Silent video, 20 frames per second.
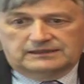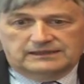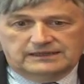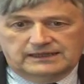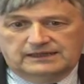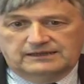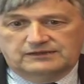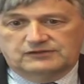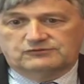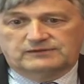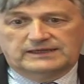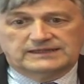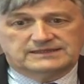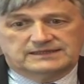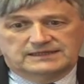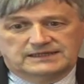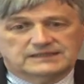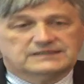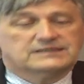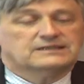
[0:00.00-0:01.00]
can
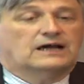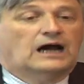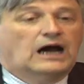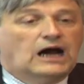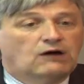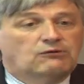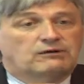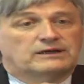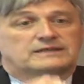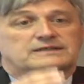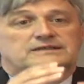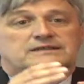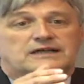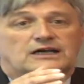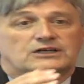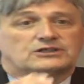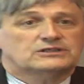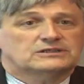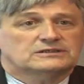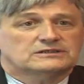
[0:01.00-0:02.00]
address is our
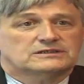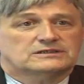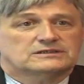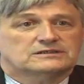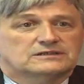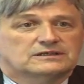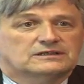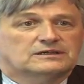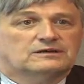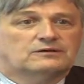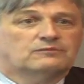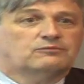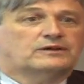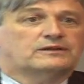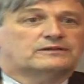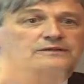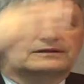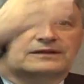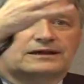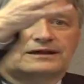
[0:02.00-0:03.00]
discussions
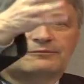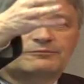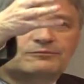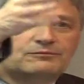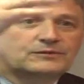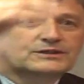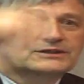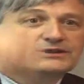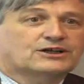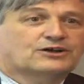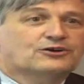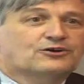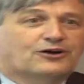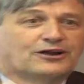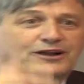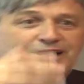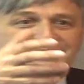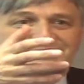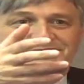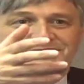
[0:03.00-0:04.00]
with Mr.
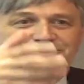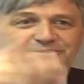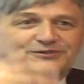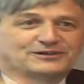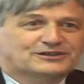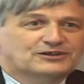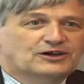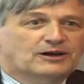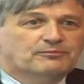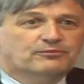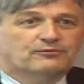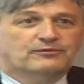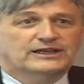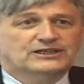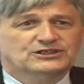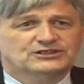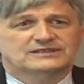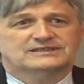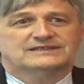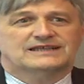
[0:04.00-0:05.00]
Collins during the
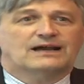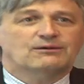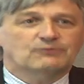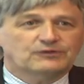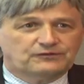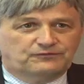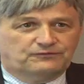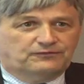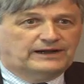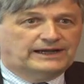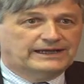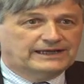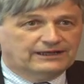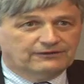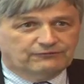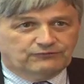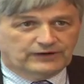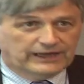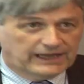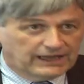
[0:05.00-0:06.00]
operations. I was
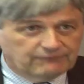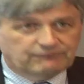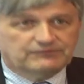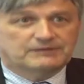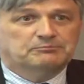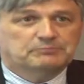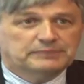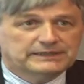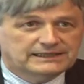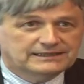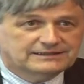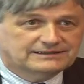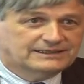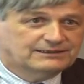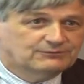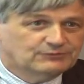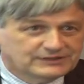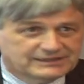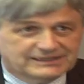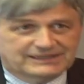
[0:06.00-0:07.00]
fighting for every beat
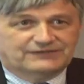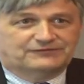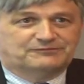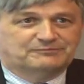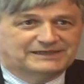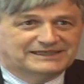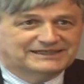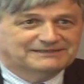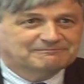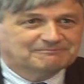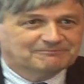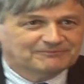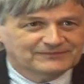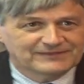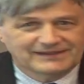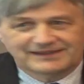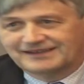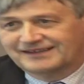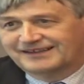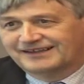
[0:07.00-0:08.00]
he would give me
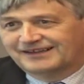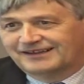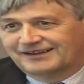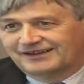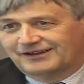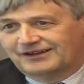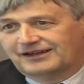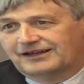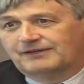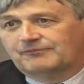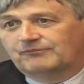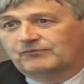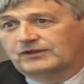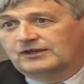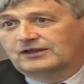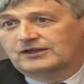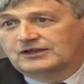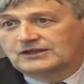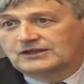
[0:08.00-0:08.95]
because